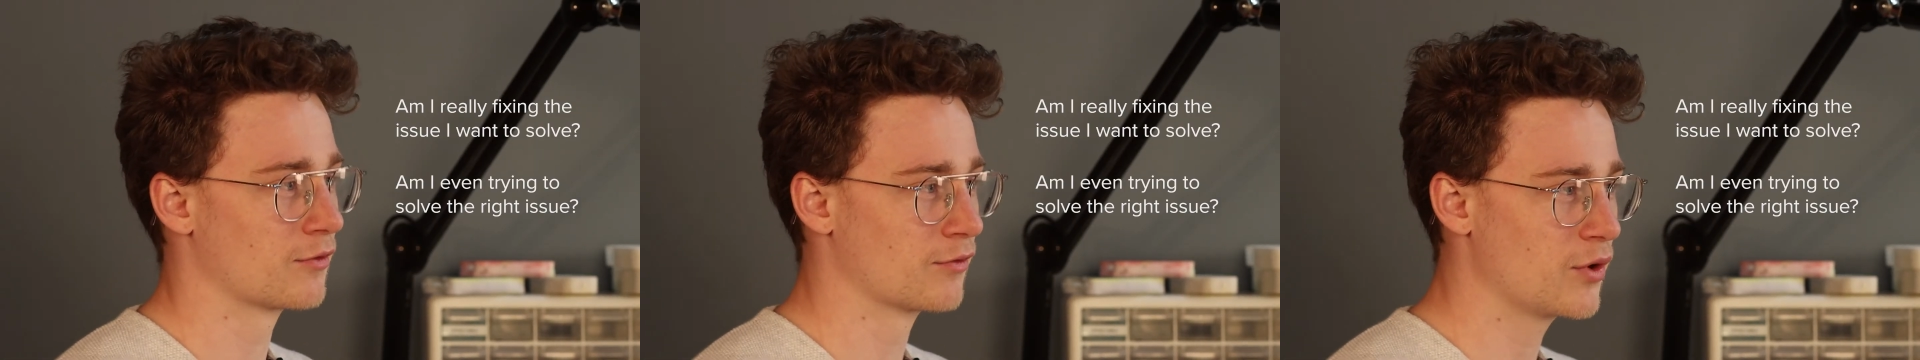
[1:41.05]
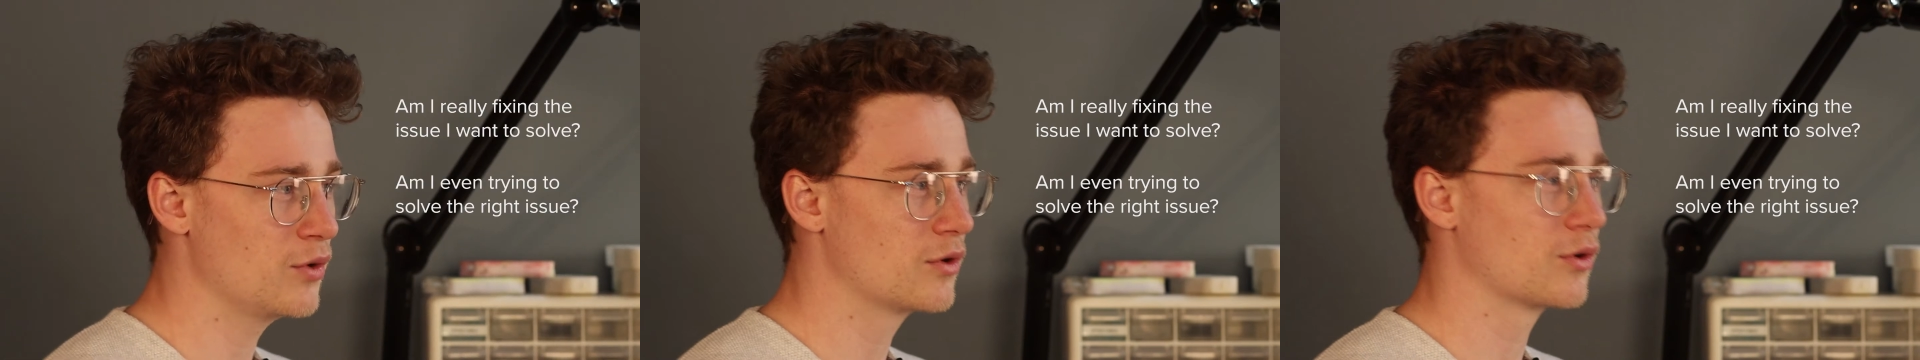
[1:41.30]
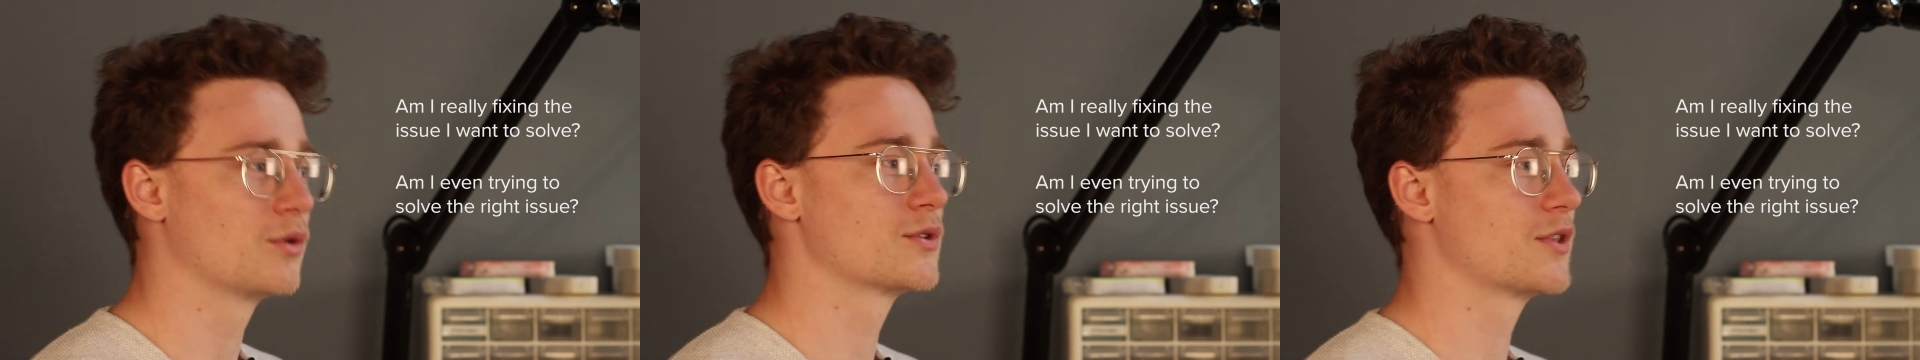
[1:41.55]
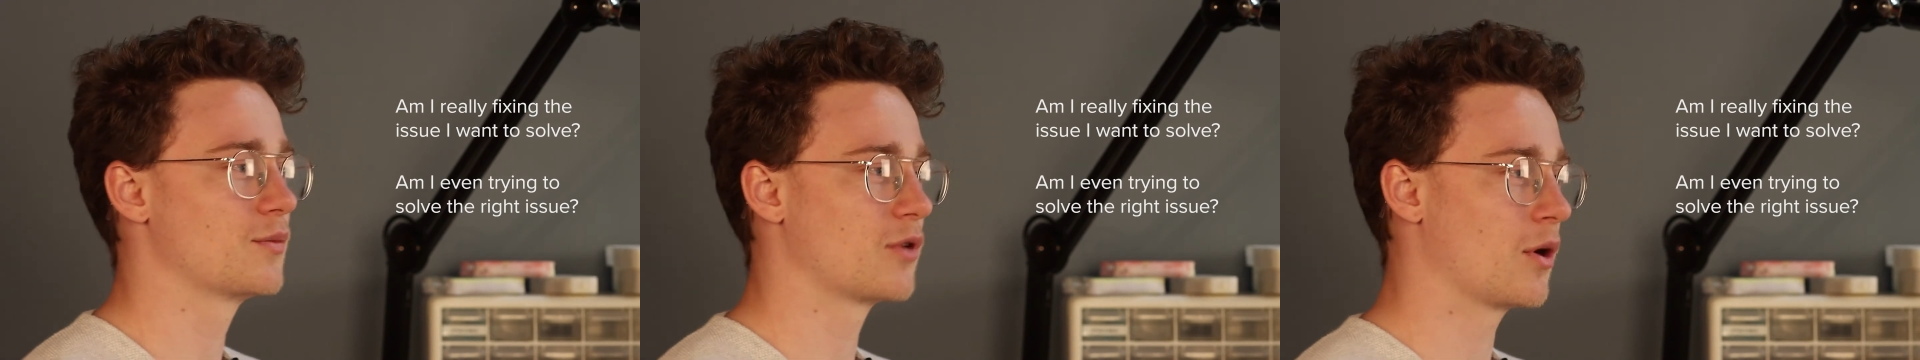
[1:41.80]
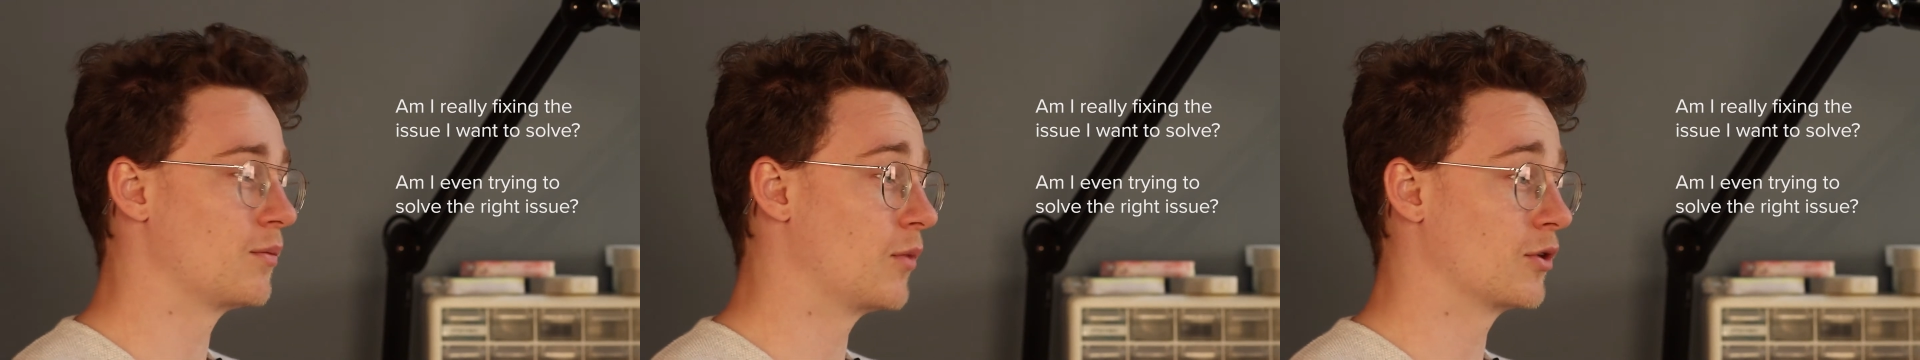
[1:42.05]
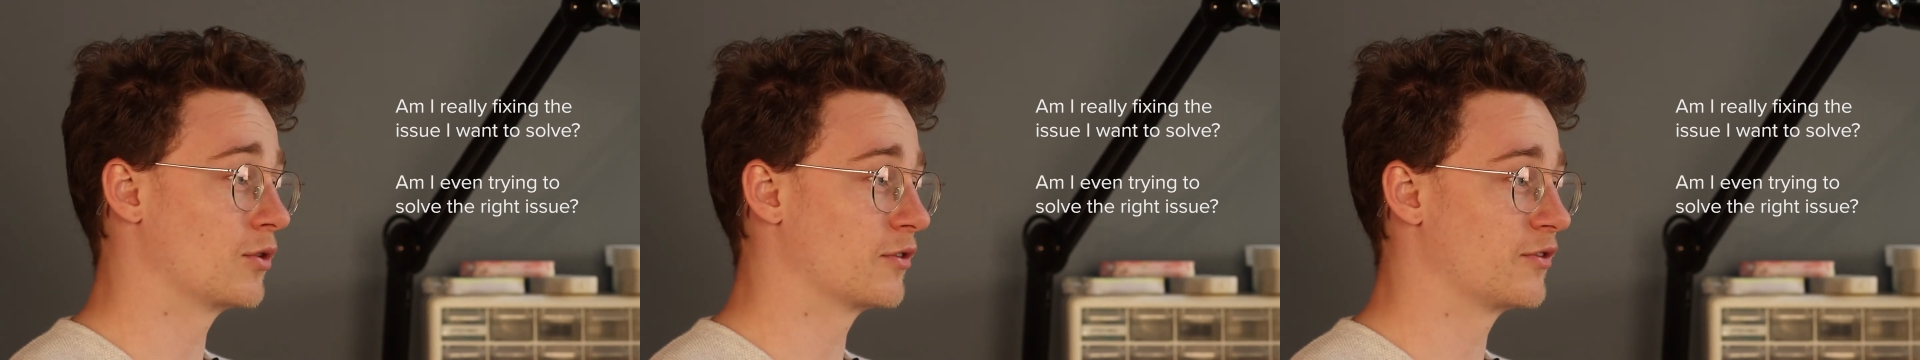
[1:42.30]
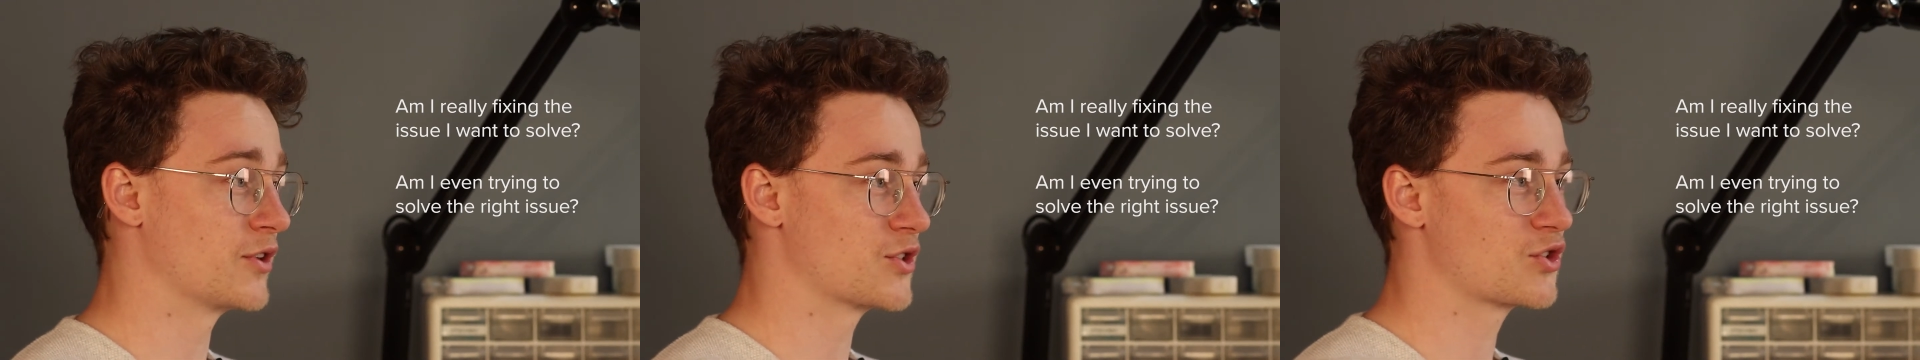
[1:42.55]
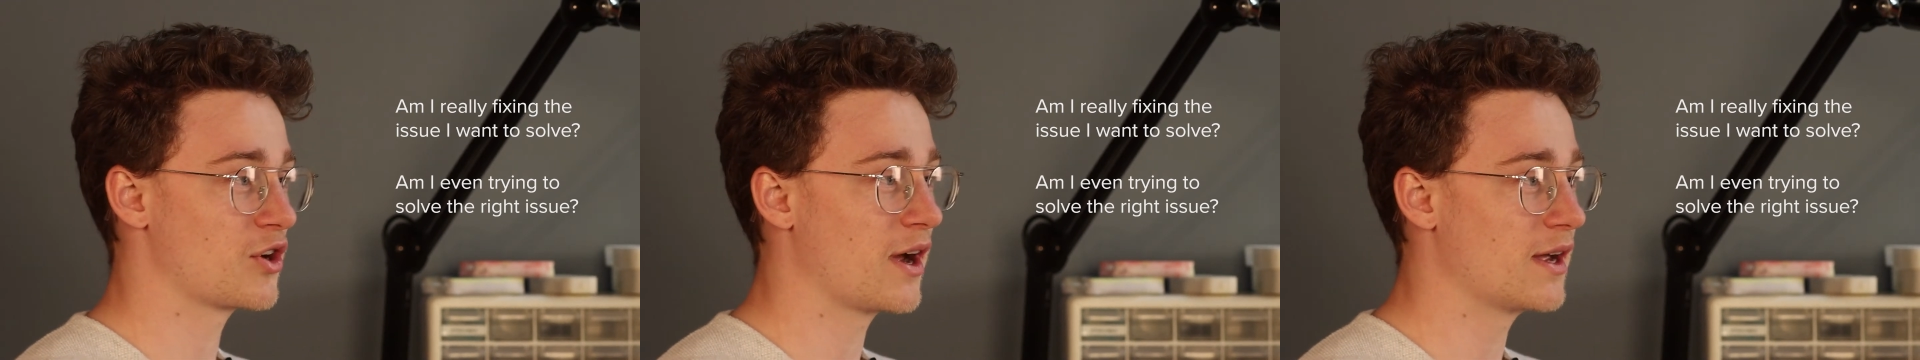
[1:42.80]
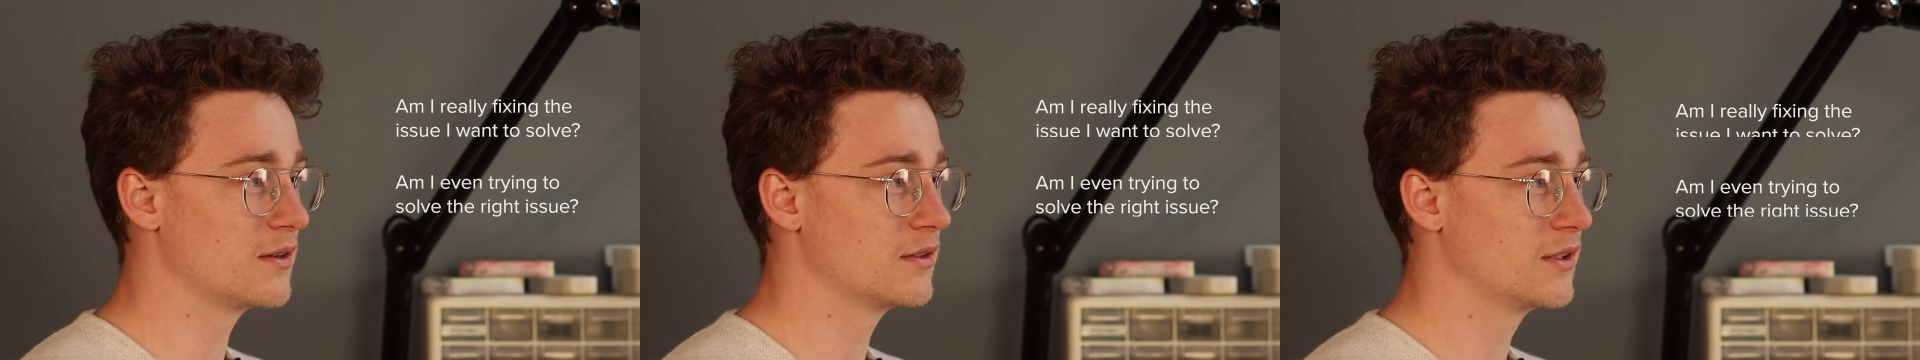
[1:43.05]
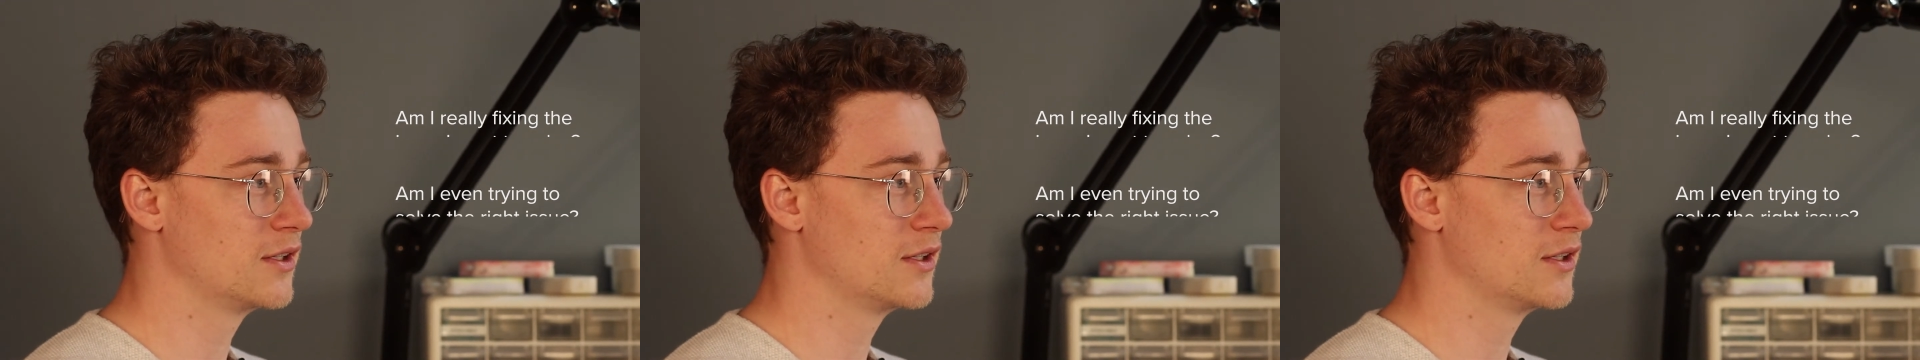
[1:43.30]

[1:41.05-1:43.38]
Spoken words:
root cause of the problem on your first try.